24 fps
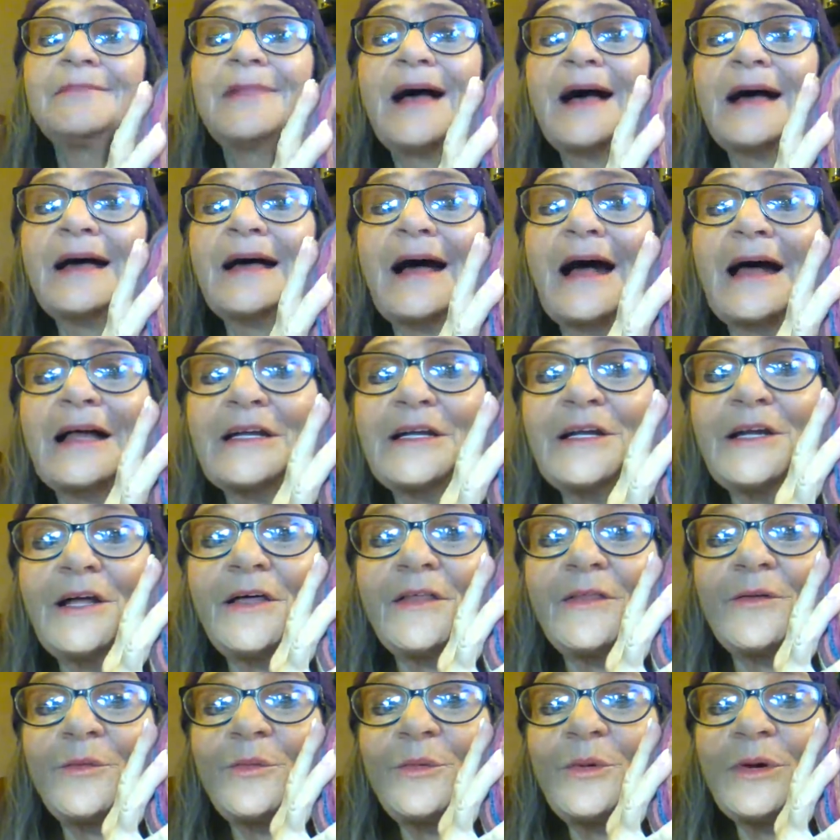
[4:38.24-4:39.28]
I got
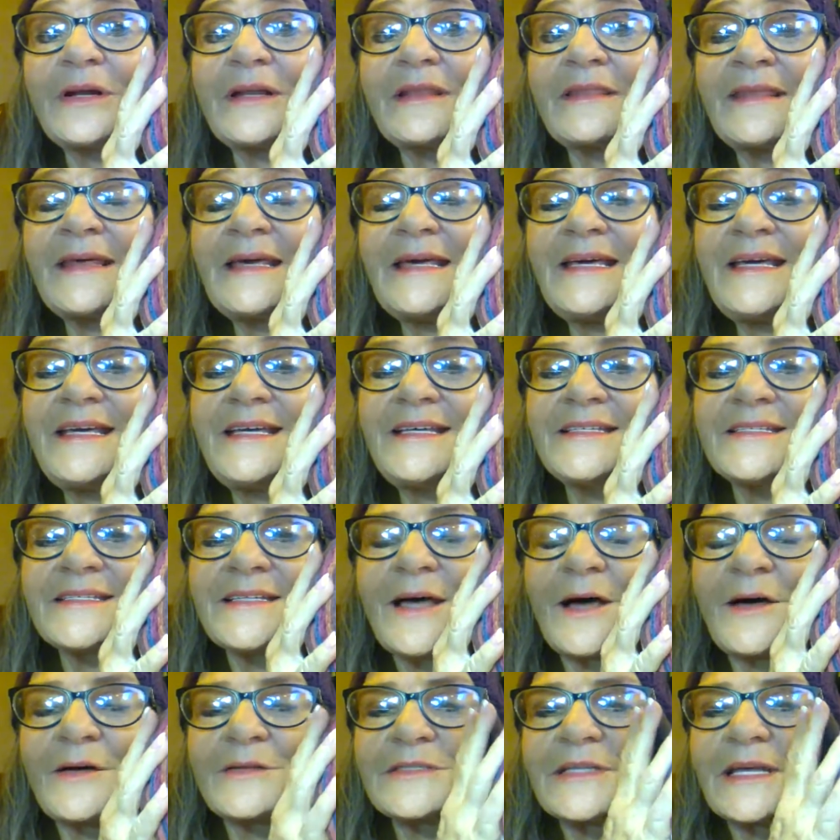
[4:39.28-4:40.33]
another one of these
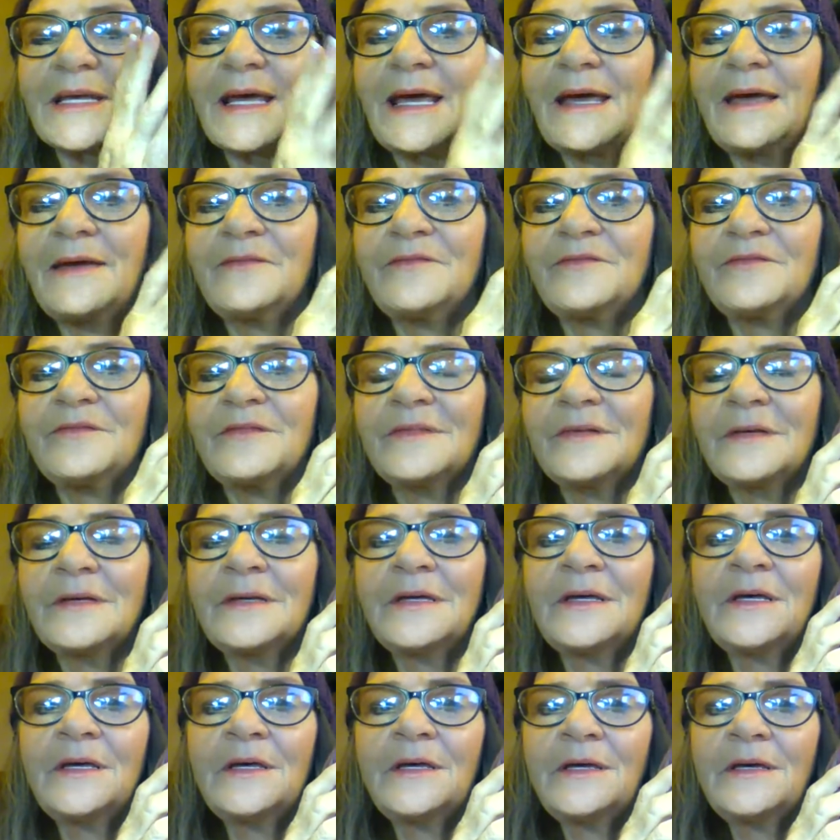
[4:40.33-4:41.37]
because I gave,
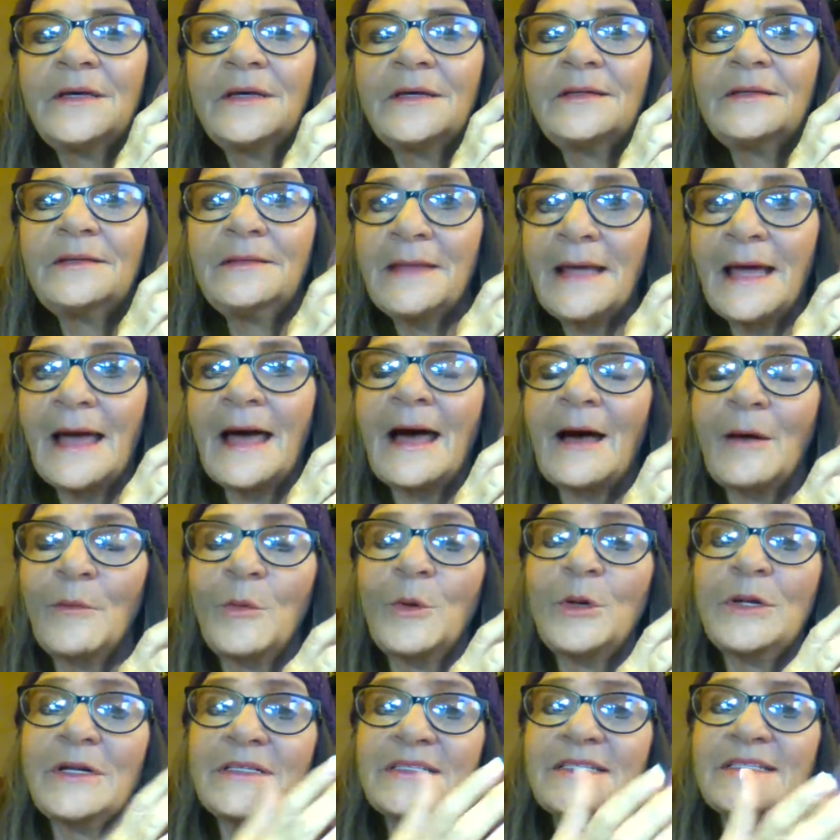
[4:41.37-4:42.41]
now I
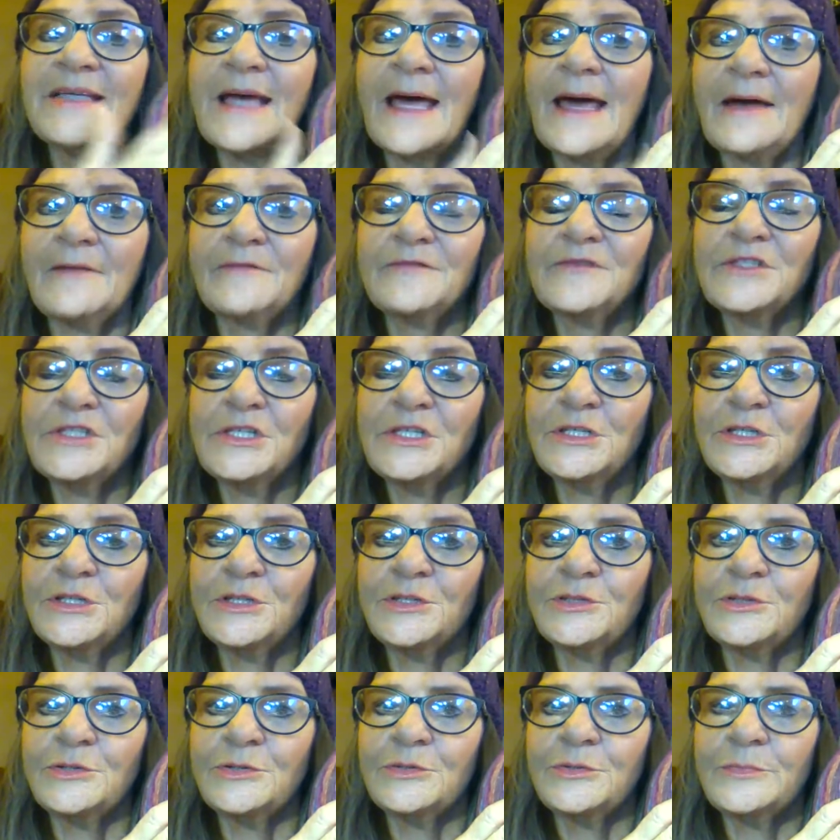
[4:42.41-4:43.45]
wanted to have
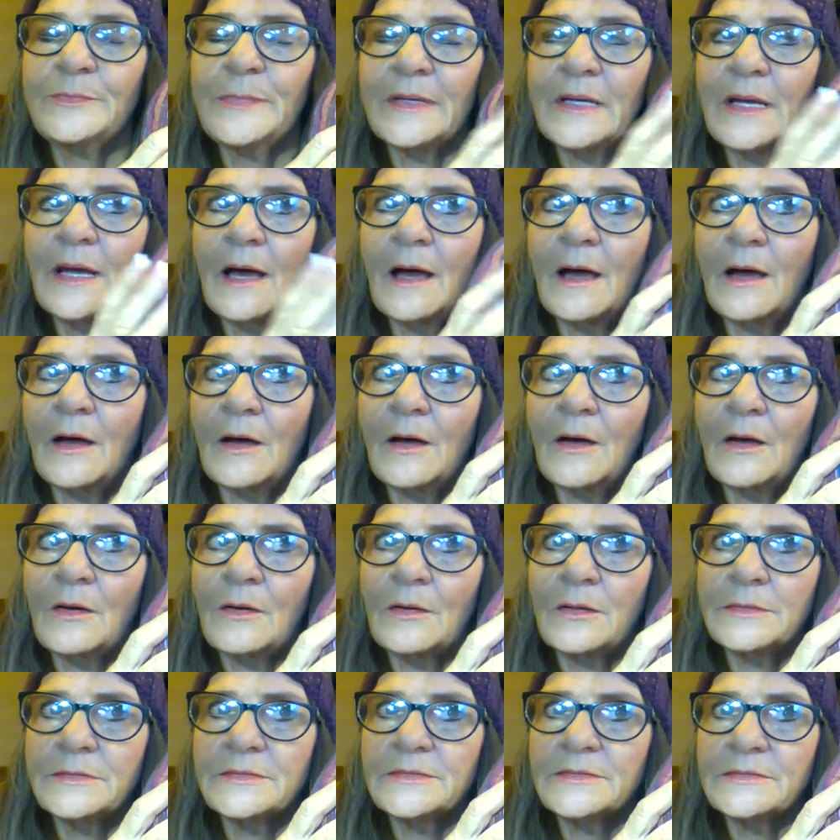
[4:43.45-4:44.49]
two
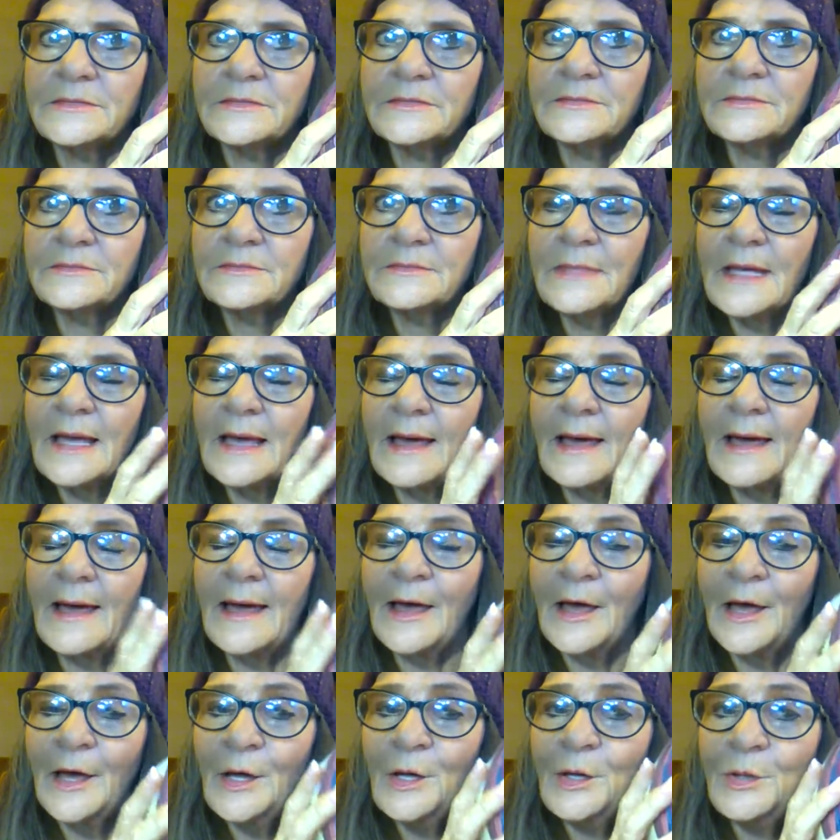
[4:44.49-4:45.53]
because I
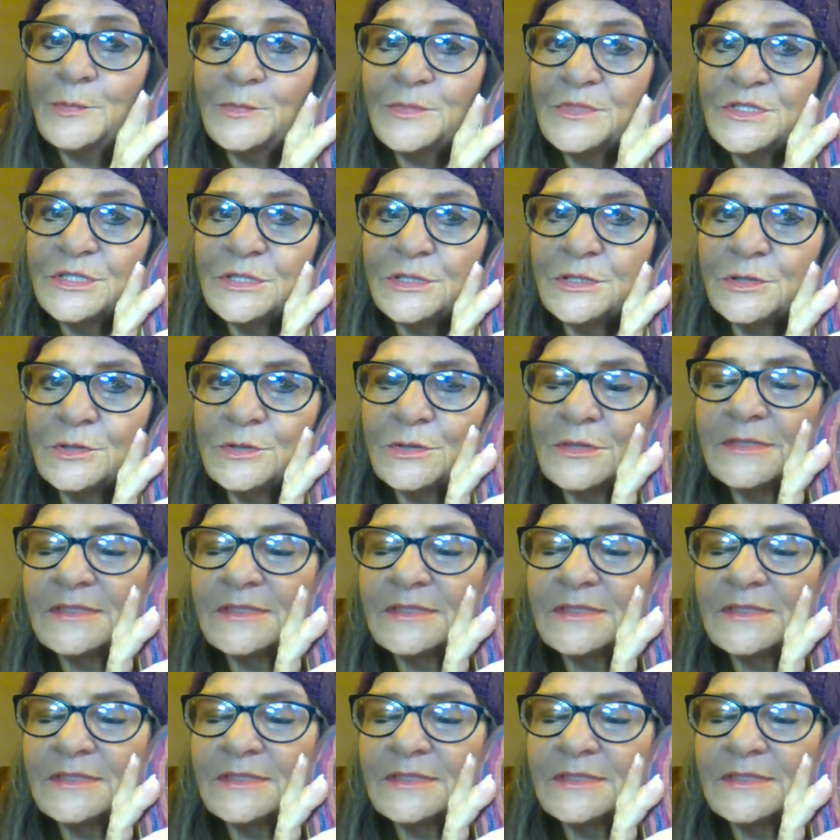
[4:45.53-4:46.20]
hope to.